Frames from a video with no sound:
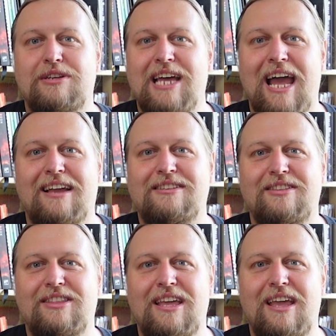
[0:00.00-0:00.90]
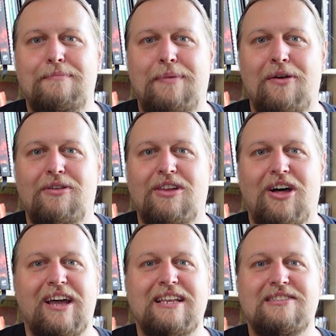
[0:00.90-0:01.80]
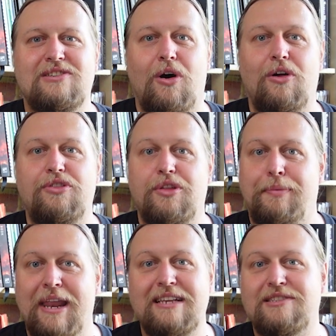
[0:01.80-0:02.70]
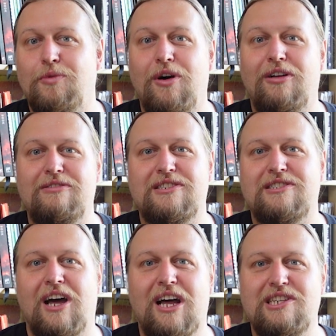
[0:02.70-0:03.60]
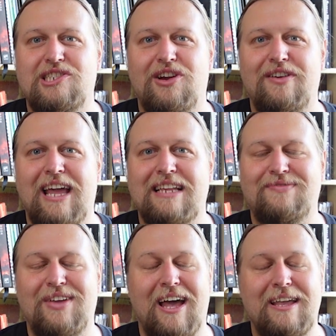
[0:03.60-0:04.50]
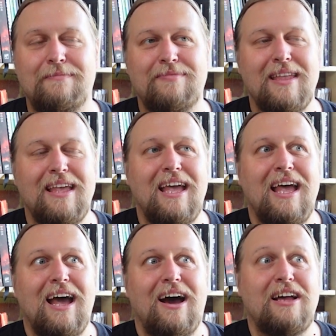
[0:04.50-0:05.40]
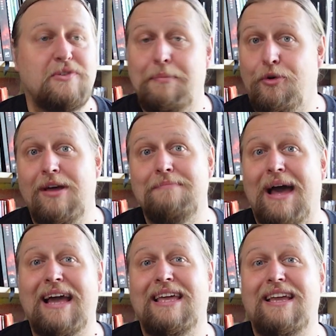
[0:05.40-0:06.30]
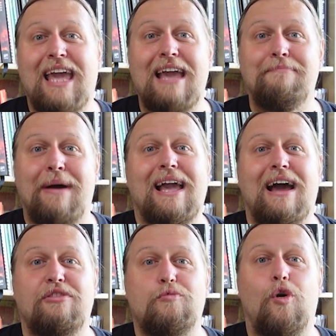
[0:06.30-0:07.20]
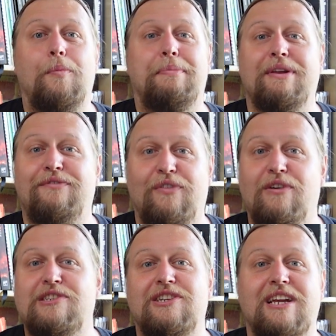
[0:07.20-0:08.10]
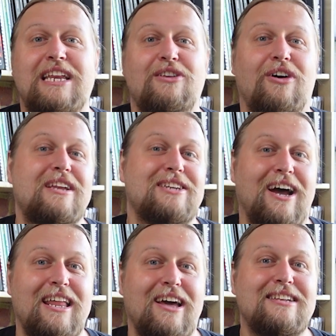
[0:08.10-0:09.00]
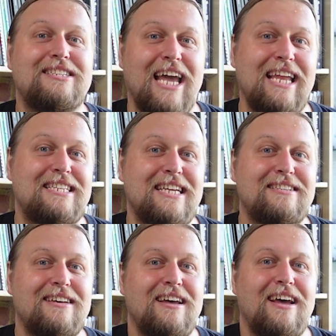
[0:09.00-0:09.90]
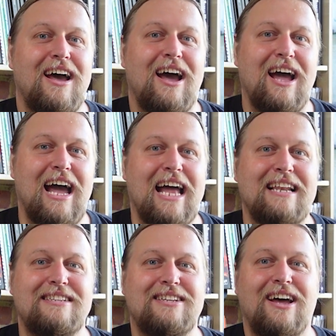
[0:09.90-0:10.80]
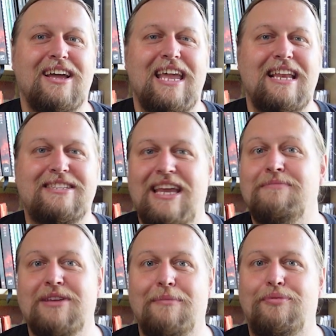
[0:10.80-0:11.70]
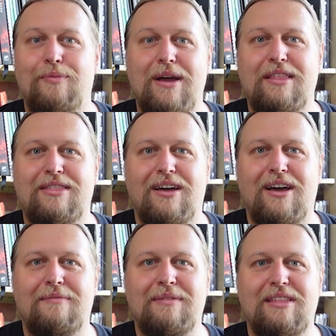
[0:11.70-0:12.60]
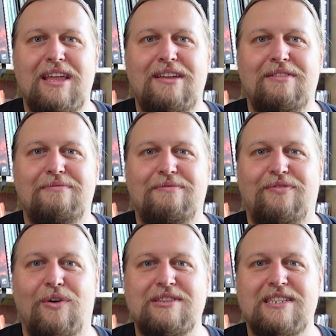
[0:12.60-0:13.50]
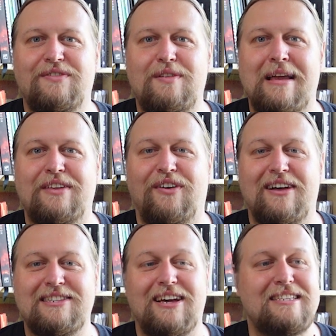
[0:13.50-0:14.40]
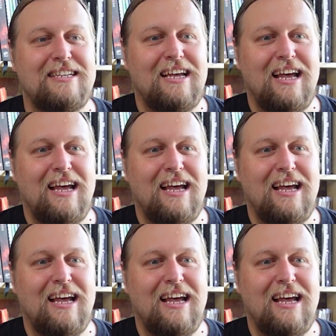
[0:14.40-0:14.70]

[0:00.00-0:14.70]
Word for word: protect the Imperial lines on the Blitz Worlds during SVA. So I brought him back. He came back out of the warp, but unfortunately not entirely untainted. And he teamed up with the forces of Commander Farsight